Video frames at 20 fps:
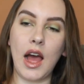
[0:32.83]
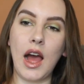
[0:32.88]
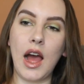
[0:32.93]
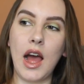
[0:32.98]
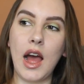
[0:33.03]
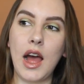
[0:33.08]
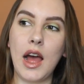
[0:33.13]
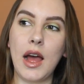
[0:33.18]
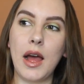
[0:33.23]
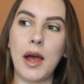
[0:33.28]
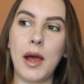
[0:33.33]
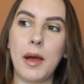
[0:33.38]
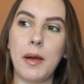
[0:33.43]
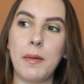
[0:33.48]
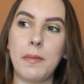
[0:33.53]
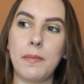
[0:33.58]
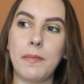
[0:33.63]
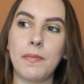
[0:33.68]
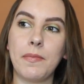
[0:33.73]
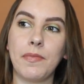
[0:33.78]

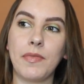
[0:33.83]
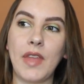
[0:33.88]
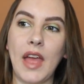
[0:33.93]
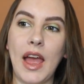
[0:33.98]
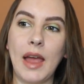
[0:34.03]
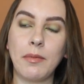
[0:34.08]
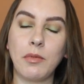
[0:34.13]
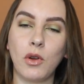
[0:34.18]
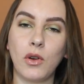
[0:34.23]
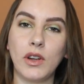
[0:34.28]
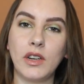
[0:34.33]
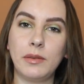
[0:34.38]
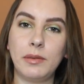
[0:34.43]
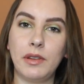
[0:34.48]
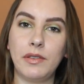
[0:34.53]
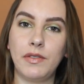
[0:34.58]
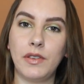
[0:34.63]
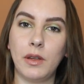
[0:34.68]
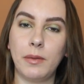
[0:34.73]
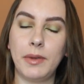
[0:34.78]
Um, I'm going to
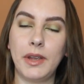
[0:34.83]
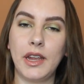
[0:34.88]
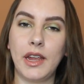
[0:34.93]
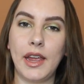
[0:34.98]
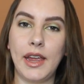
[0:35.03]
be filming